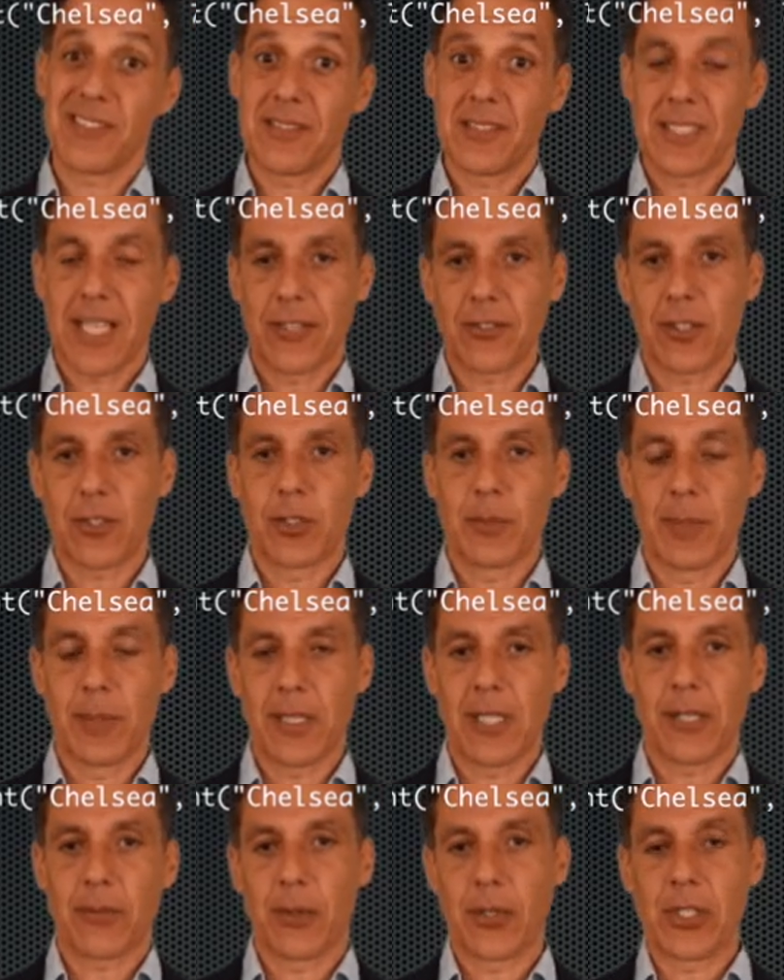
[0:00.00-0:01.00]
It sounds a little bit
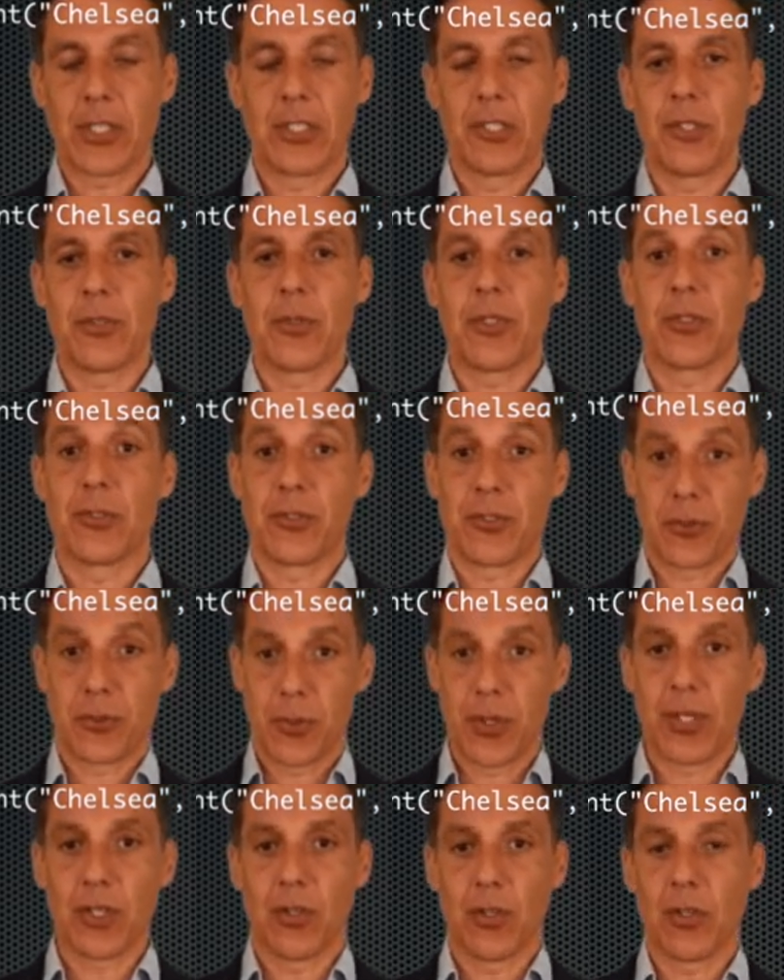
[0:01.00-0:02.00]
like what you're going to do in your
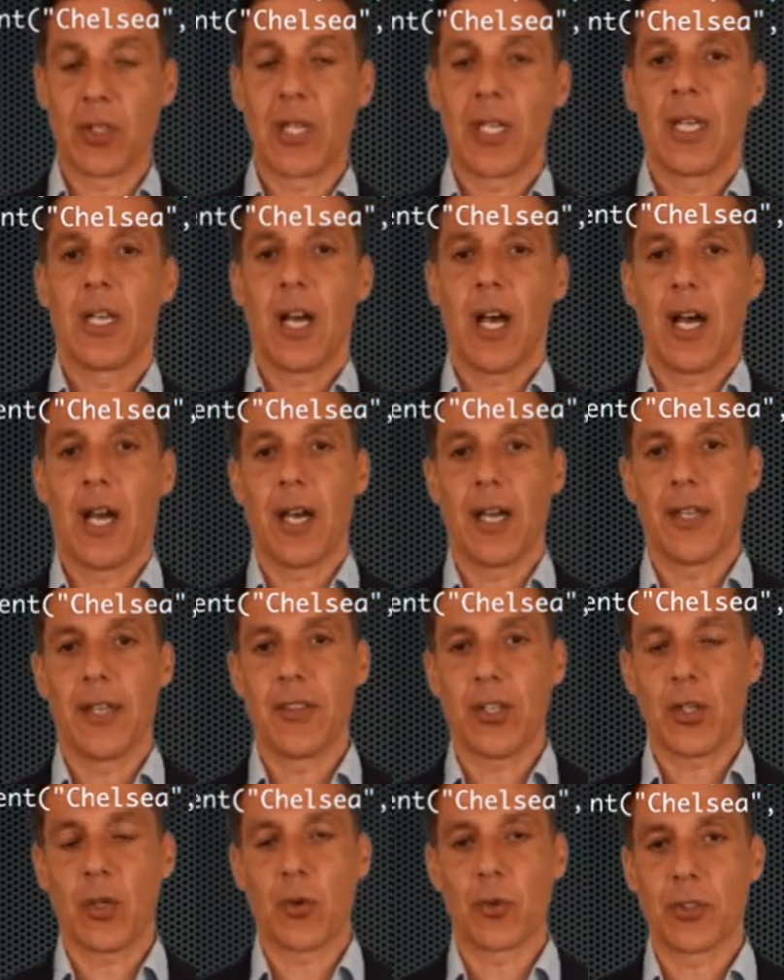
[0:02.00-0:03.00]
drill, uh, in
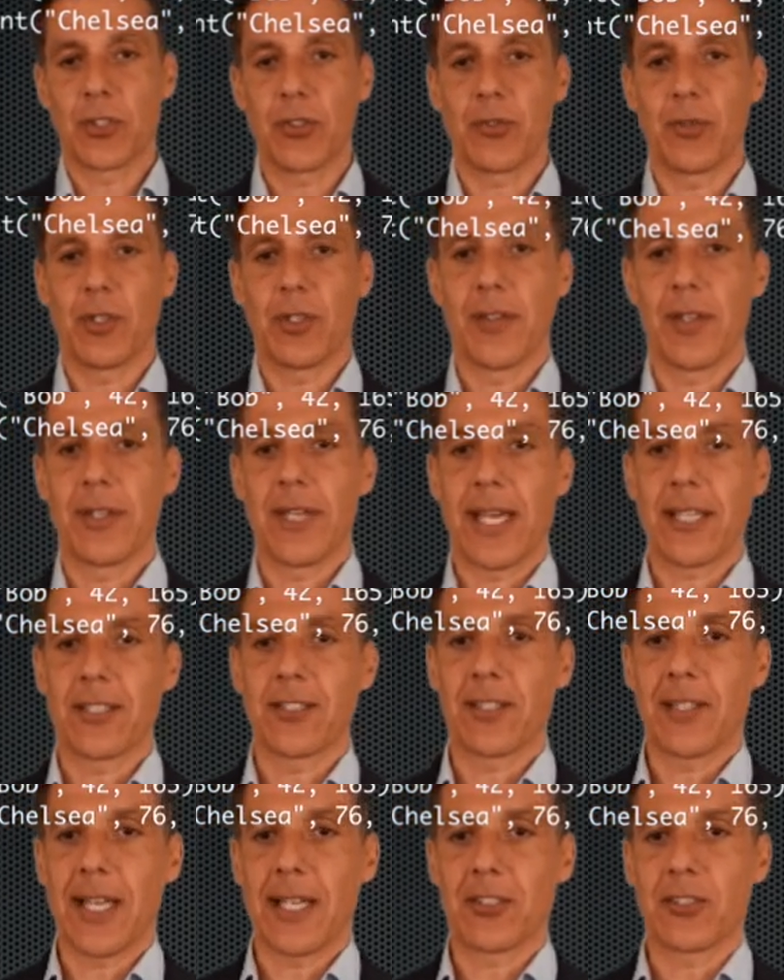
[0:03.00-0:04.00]
the course drill in the
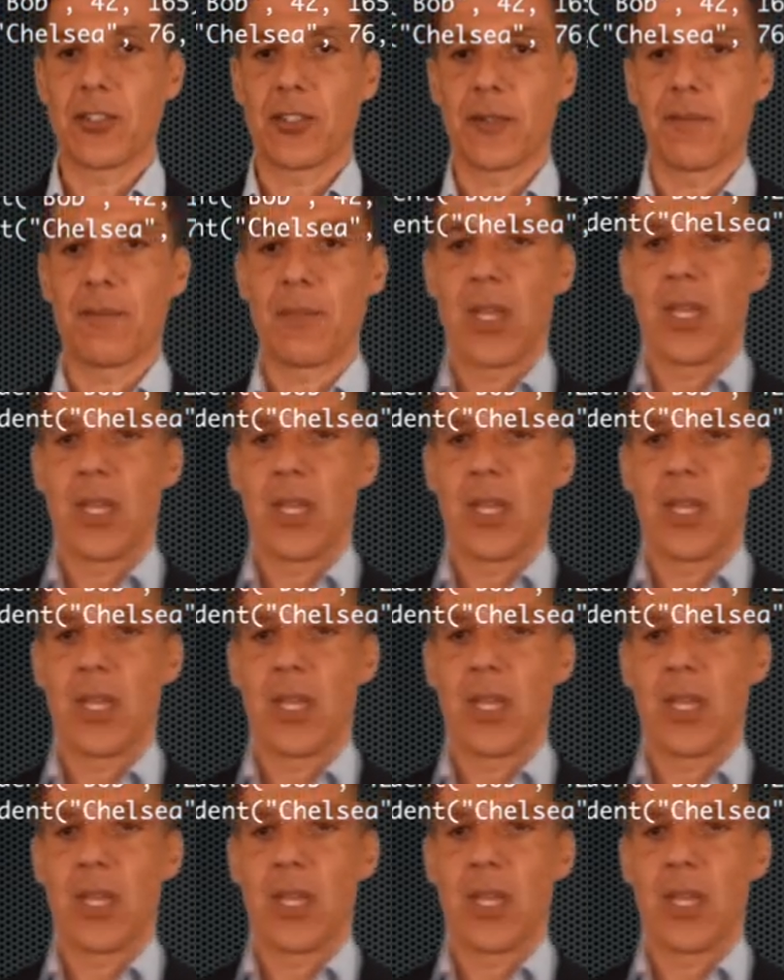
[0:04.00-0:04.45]
next lecture.